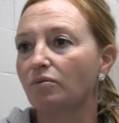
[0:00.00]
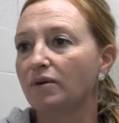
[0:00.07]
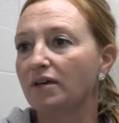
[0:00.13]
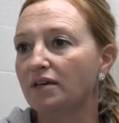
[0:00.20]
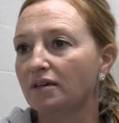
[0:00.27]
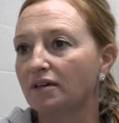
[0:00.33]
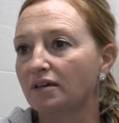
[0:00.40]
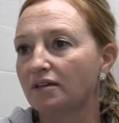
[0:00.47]

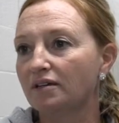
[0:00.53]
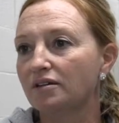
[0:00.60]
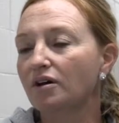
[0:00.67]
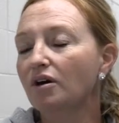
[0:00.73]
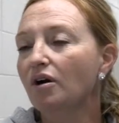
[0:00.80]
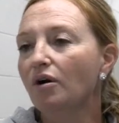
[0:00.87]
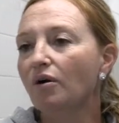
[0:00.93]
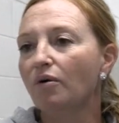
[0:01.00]
weekend
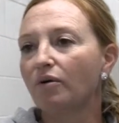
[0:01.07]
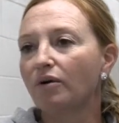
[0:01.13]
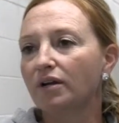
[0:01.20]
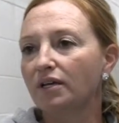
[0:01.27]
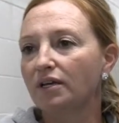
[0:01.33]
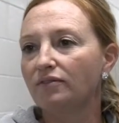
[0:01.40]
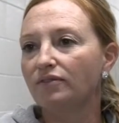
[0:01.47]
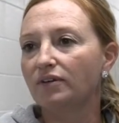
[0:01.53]
or an
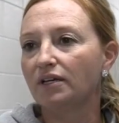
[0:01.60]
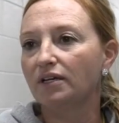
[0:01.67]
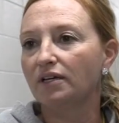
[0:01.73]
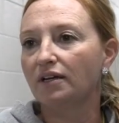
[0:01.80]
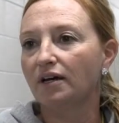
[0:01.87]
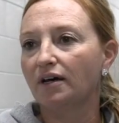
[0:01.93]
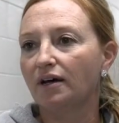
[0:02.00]
evening.